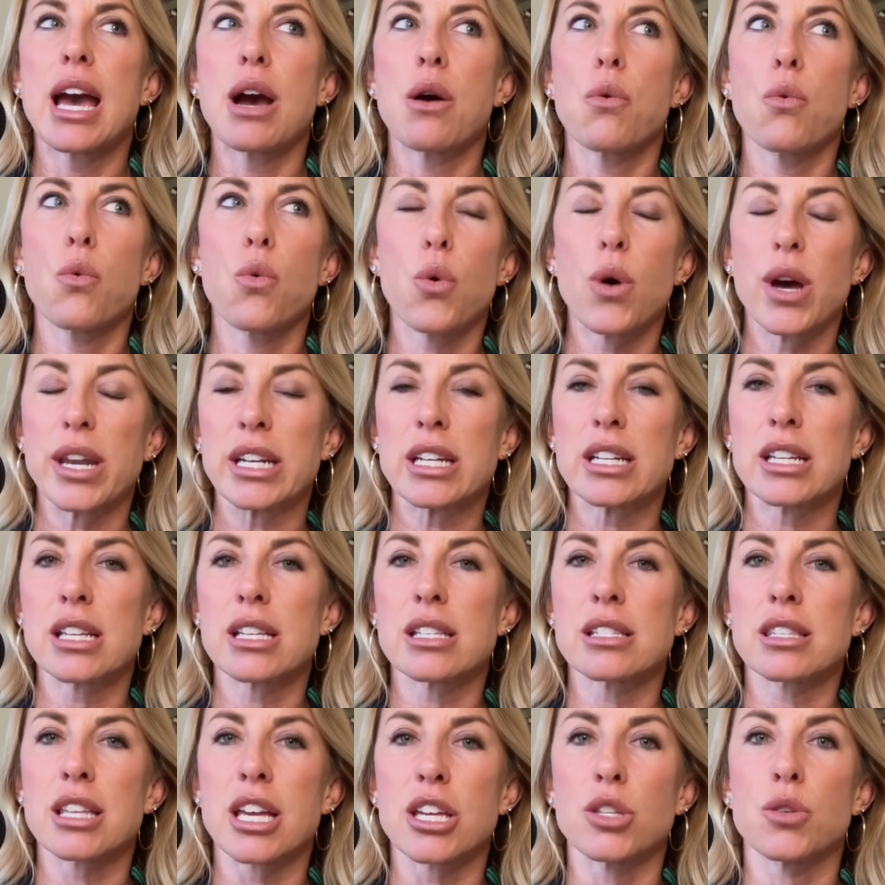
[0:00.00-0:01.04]
what it
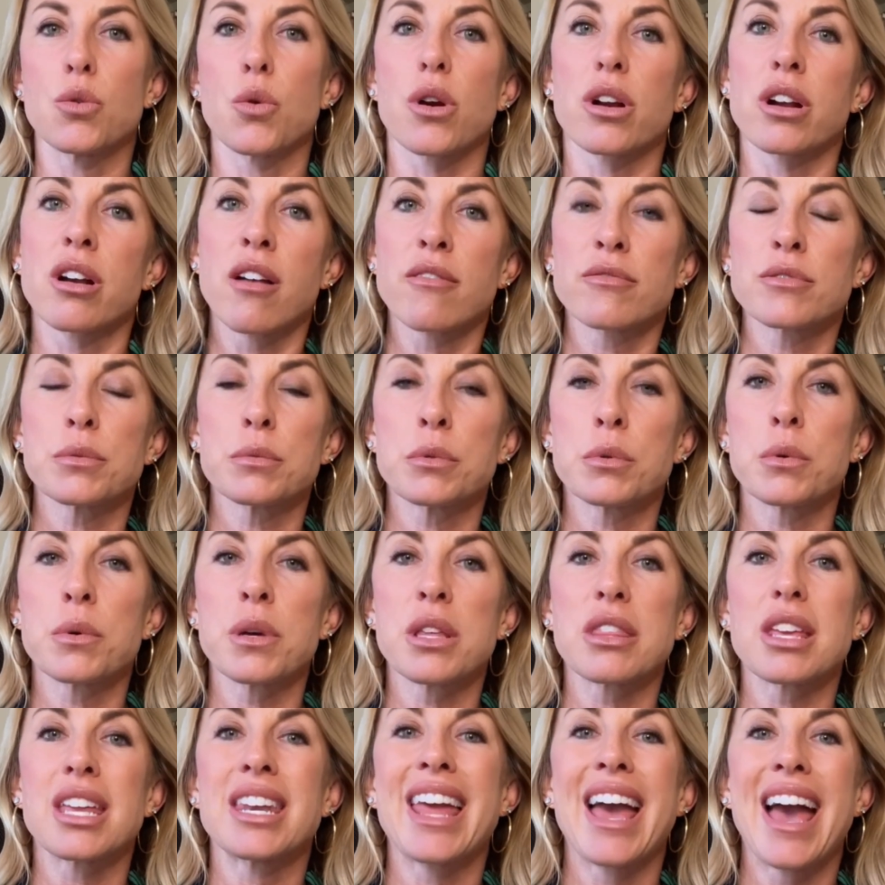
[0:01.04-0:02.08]
is that you are comfortable
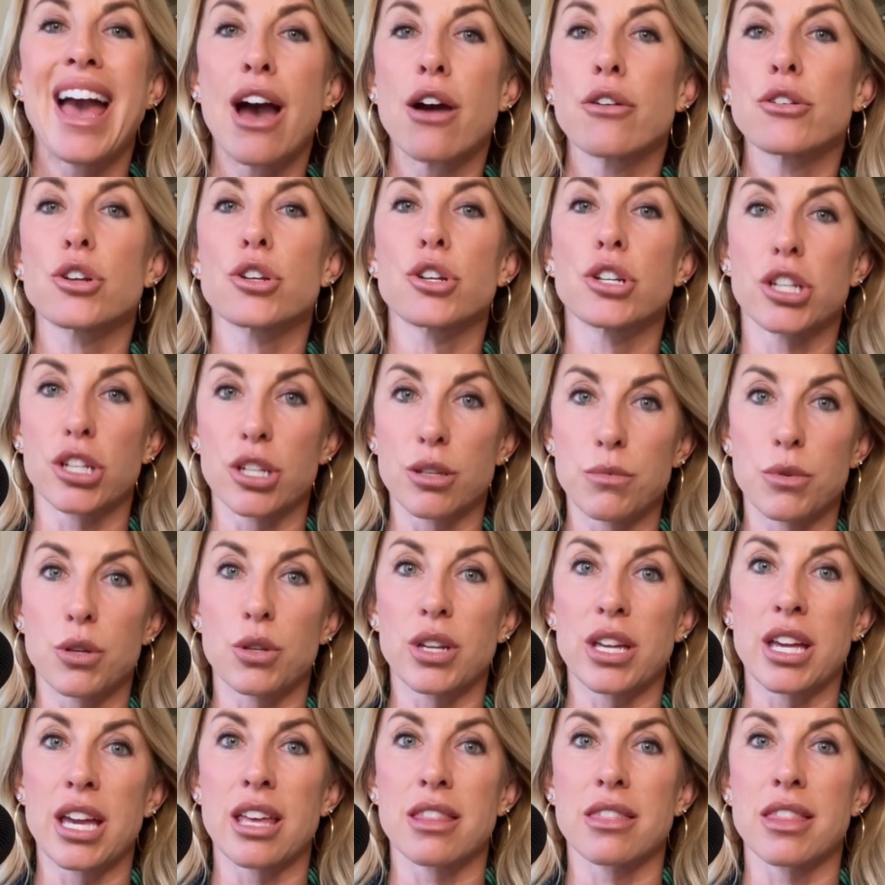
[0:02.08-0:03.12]
with and how you're going to
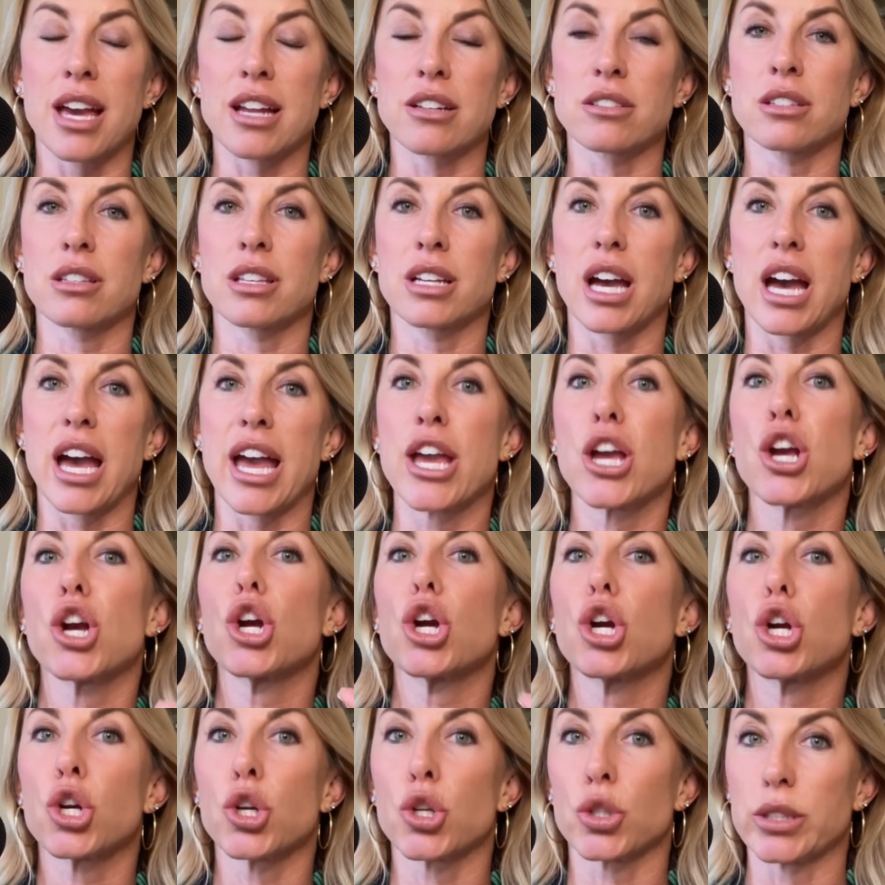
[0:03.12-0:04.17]
communicate that to the guy
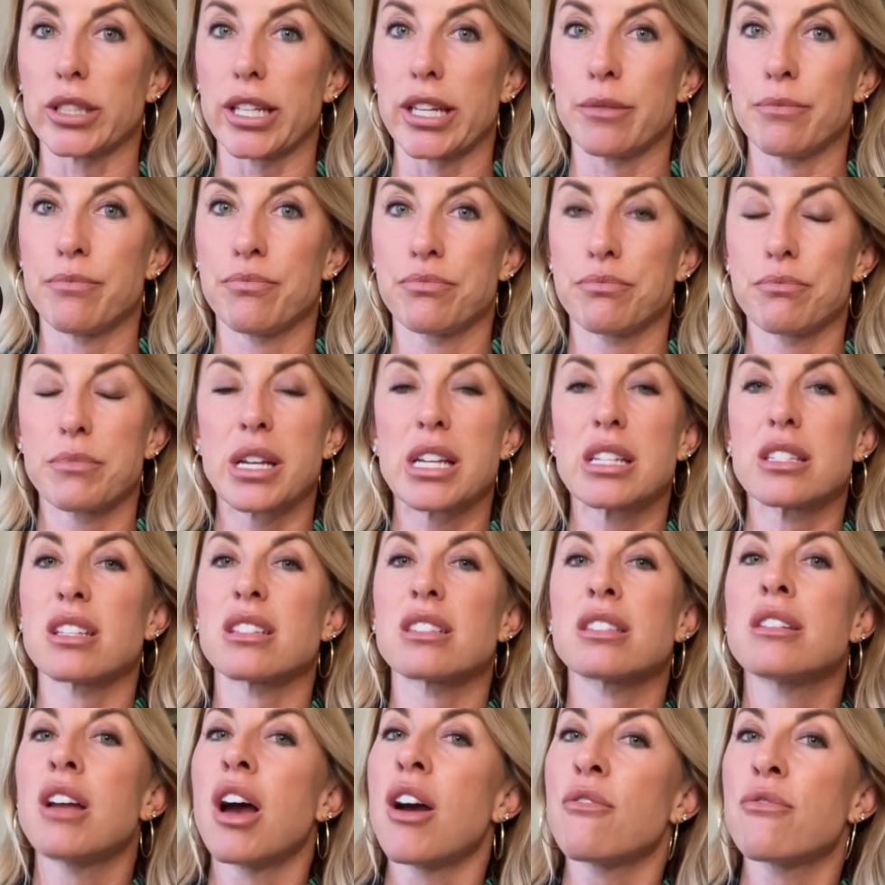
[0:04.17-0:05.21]
early because
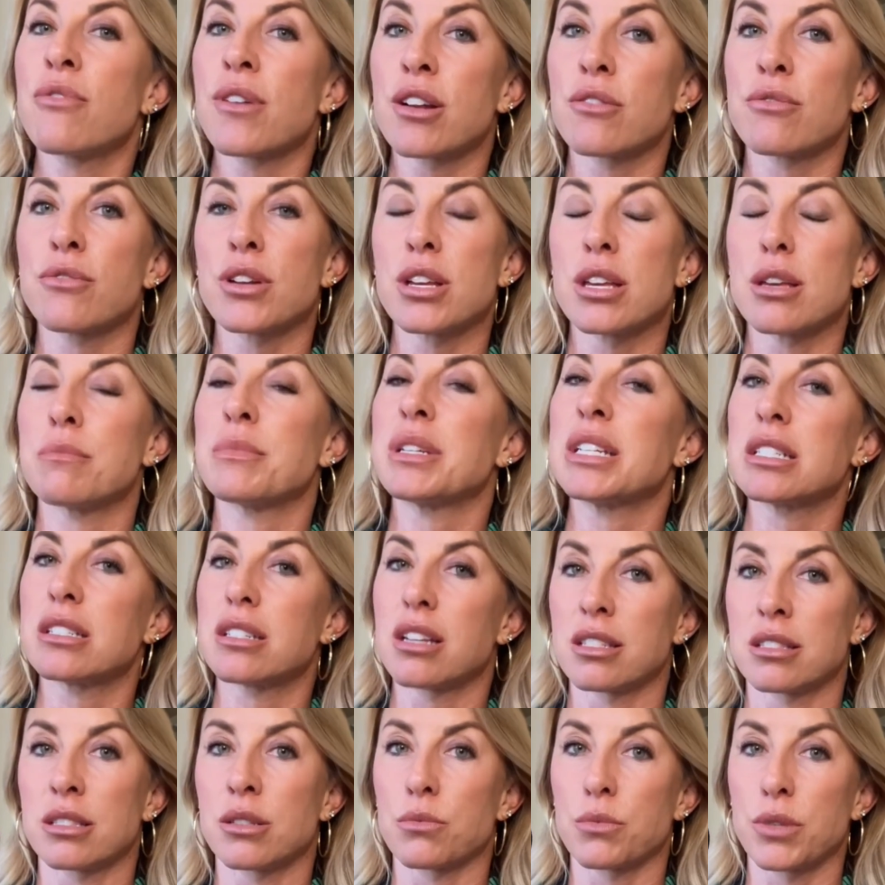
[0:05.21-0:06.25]
it's not fair for him. He
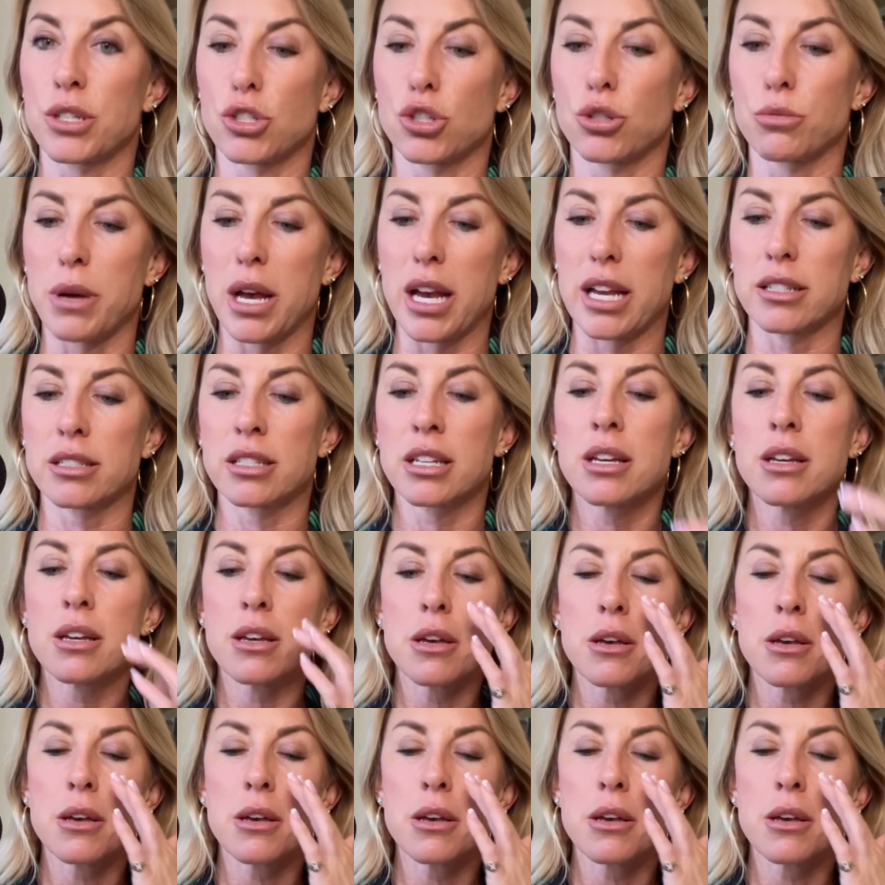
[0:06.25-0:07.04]
doesn't read your mind.